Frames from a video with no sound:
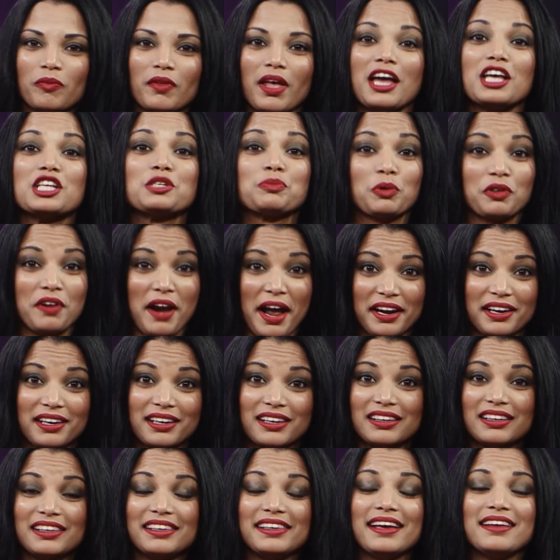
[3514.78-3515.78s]

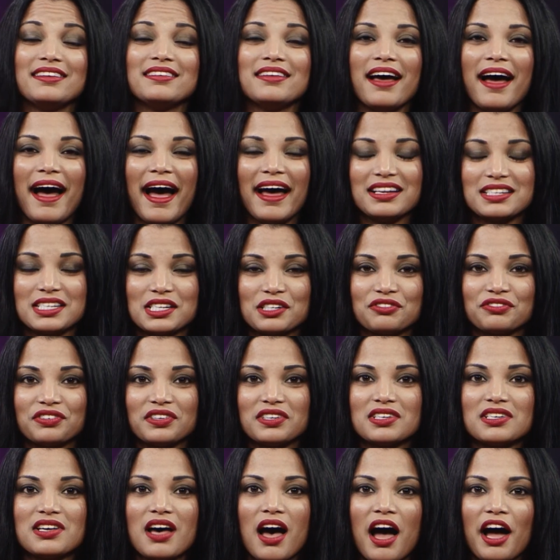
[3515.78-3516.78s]
sporadically and at
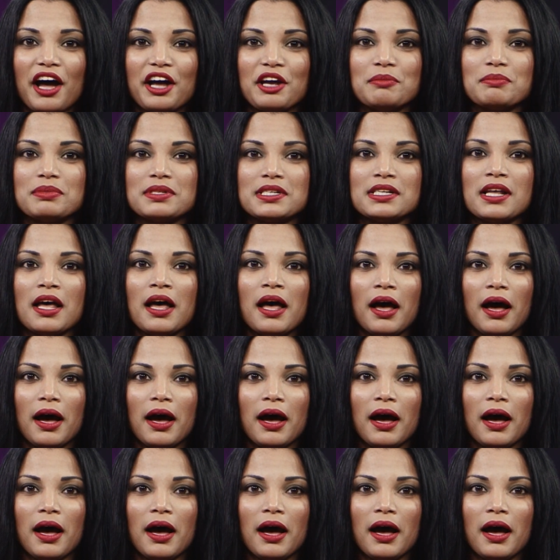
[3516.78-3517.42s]
different times.